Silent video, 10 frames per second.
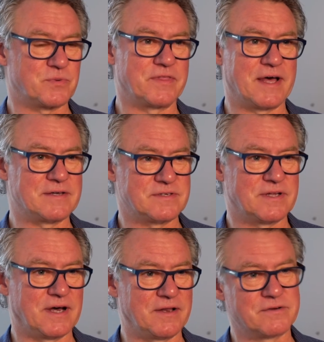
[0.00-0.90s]
$3,000
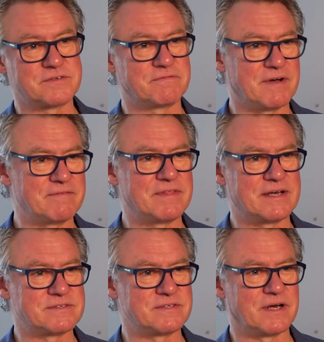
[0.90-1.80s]
or
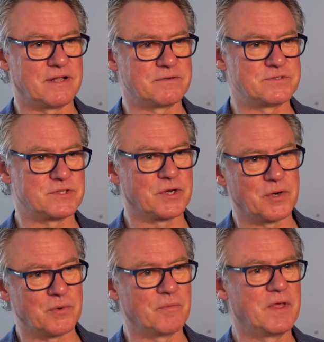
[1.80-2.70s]
$5,000 to
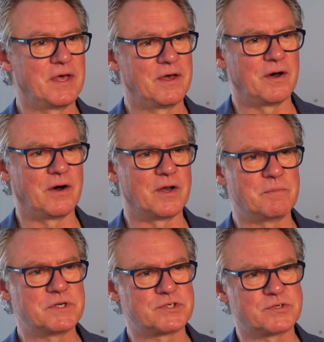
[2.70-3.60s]
go on a
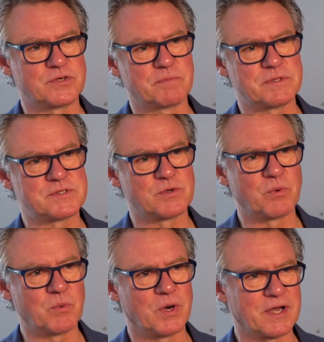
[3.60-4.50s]
mission trip. And so
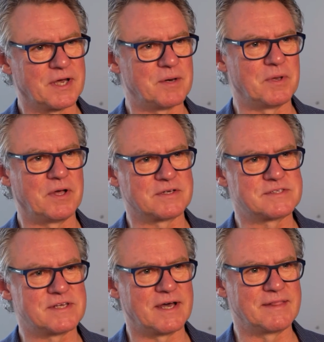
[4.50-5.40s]
we want to come
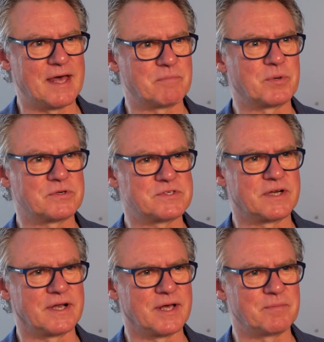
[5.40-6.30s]
alongside that person
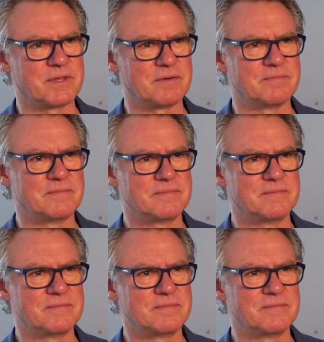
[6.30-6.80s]
and help them.